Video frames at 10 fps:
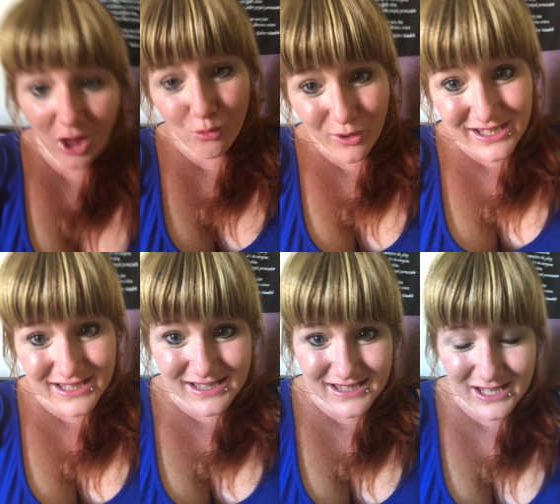
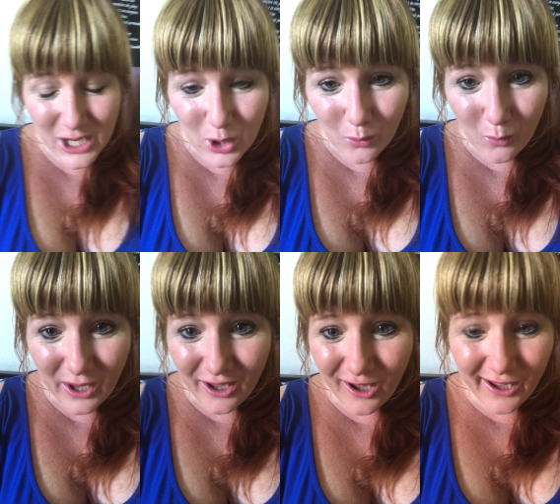reasons
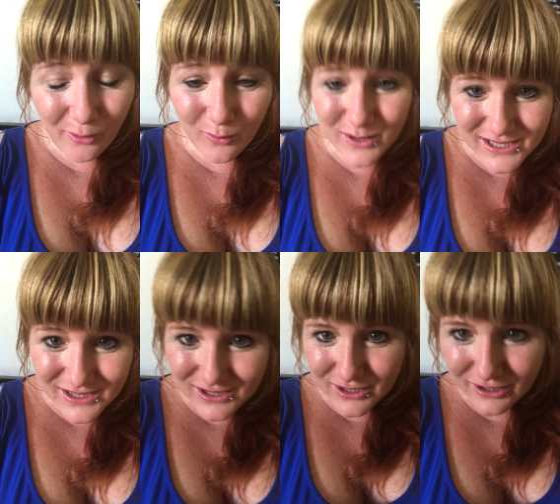why I
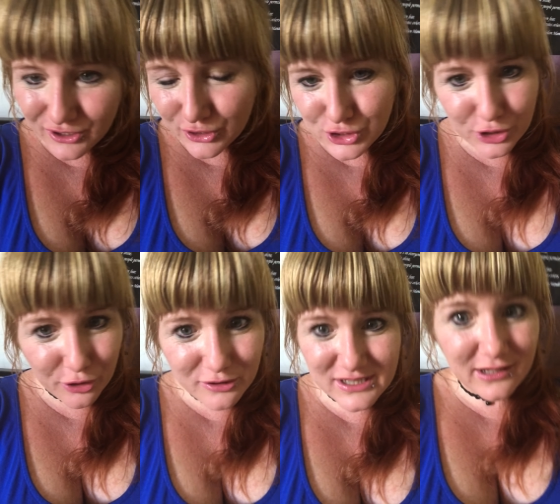wasn't the
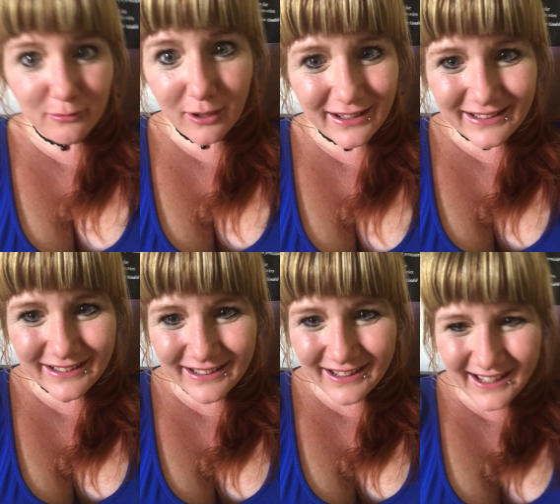chosen one.